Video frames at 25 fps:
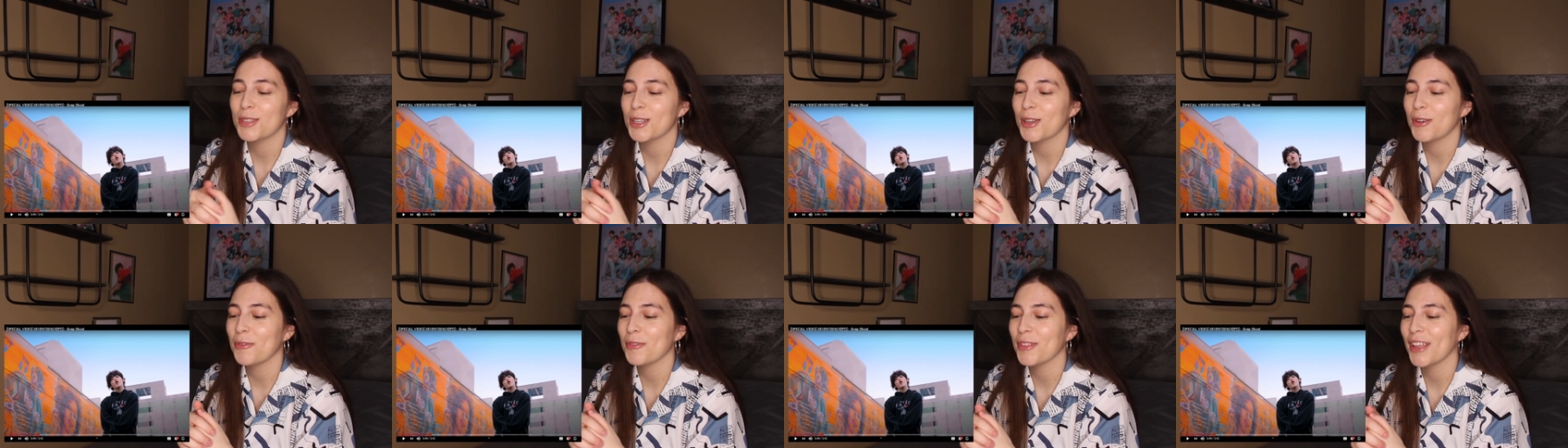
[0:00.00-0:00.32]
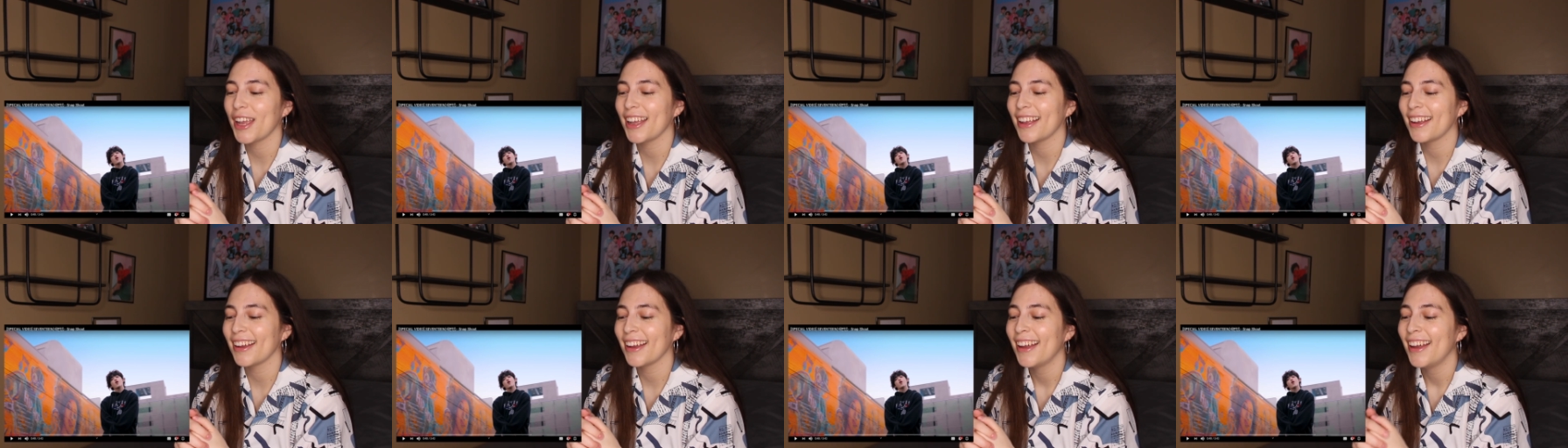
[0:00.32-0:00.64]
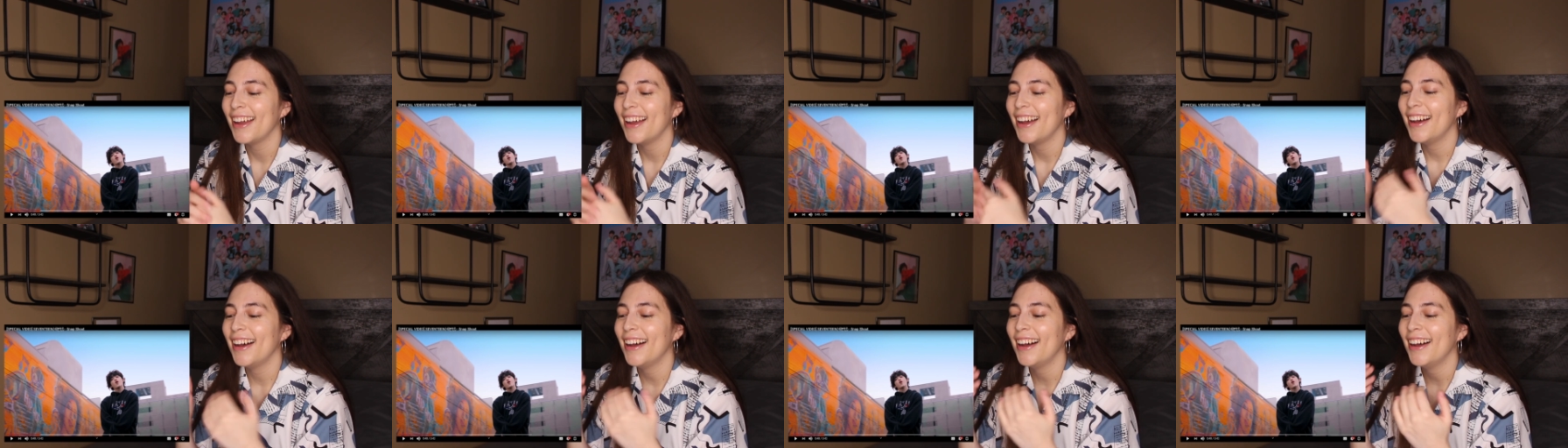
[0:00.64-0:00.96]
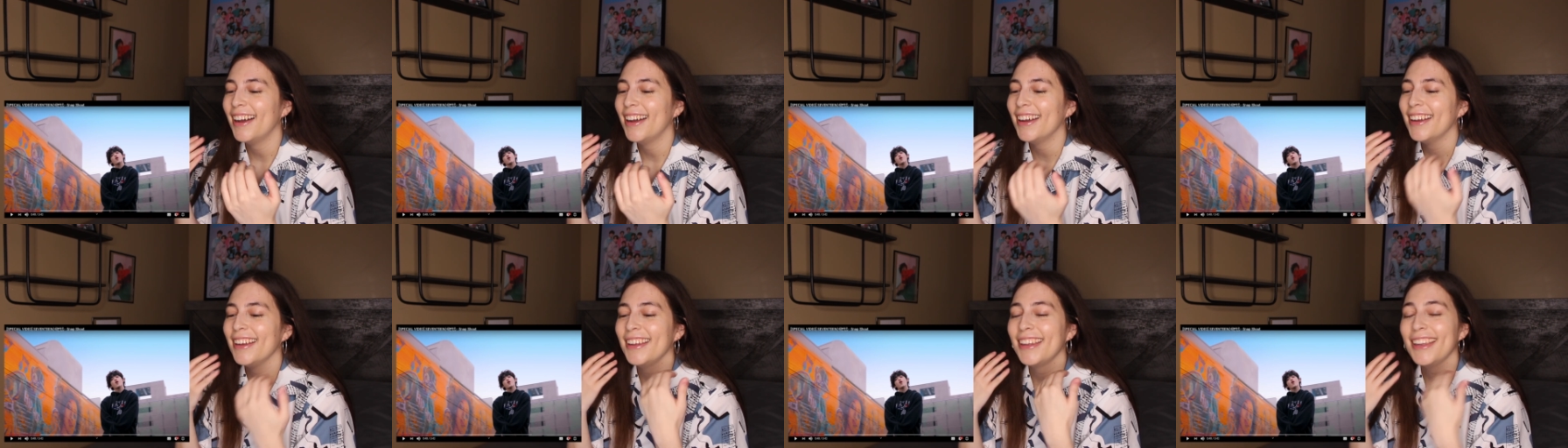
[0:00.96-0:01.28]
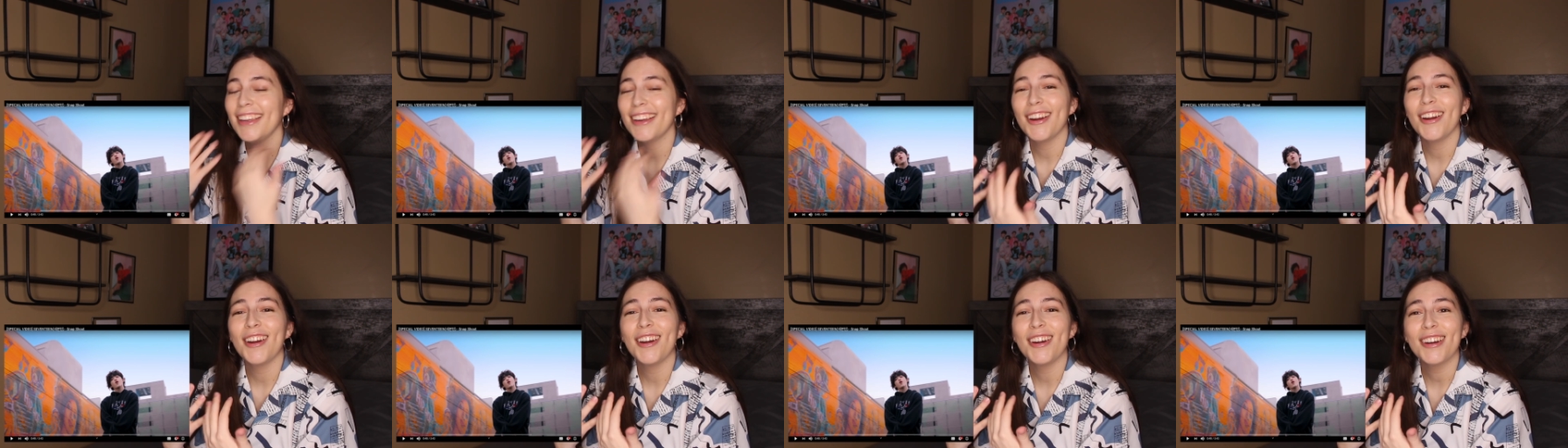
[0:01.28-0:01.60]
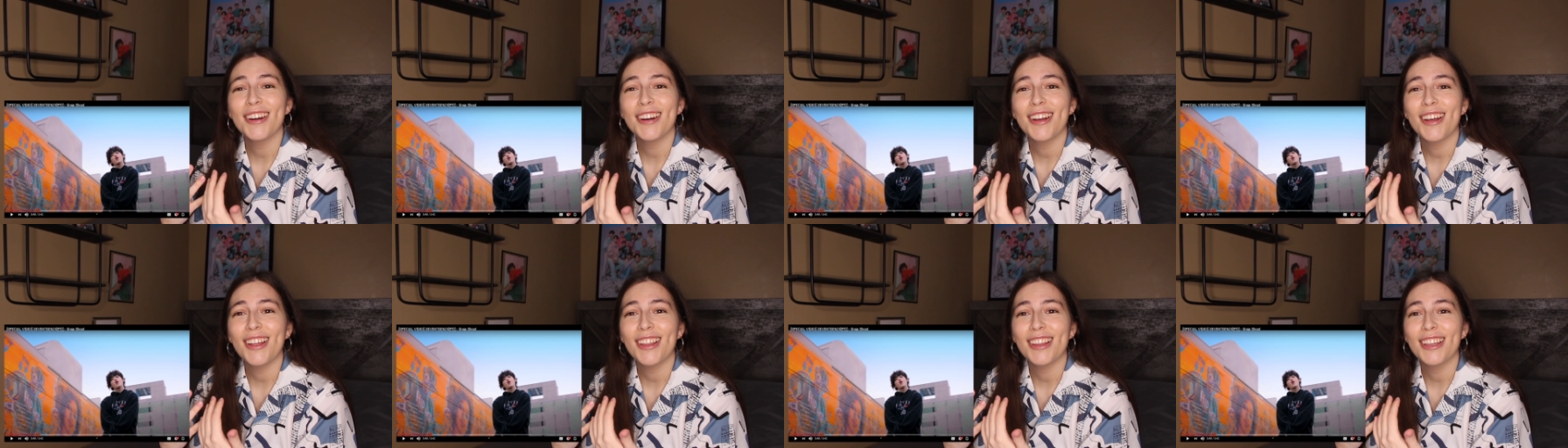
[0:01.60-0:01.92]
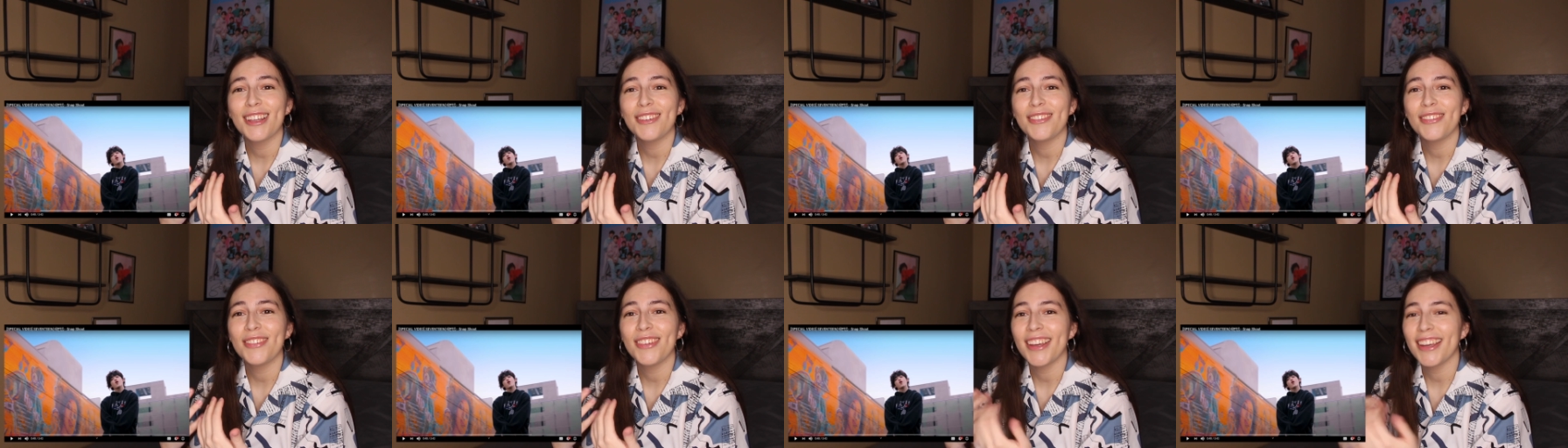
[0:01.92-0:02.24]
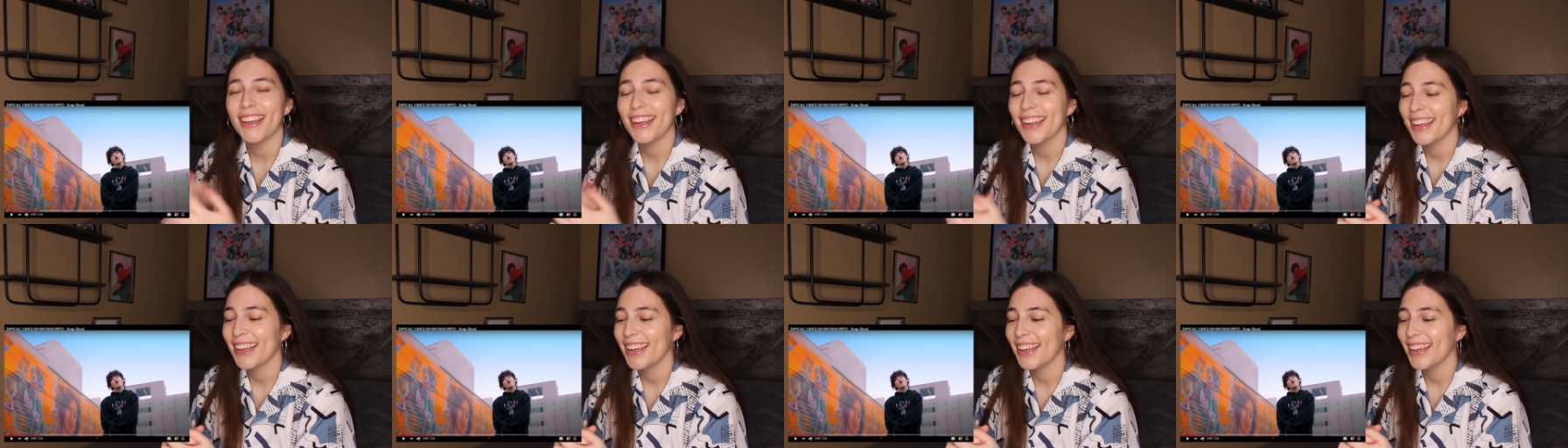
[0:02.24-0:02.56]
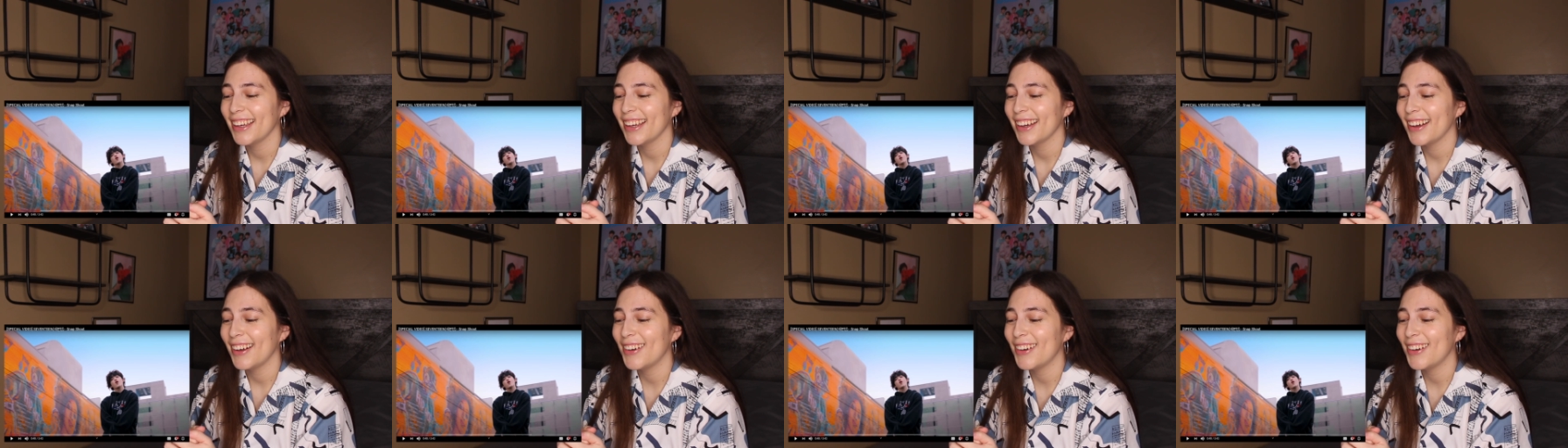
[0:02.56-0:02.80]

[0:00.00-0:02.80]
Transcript: So, like, he heard all of it.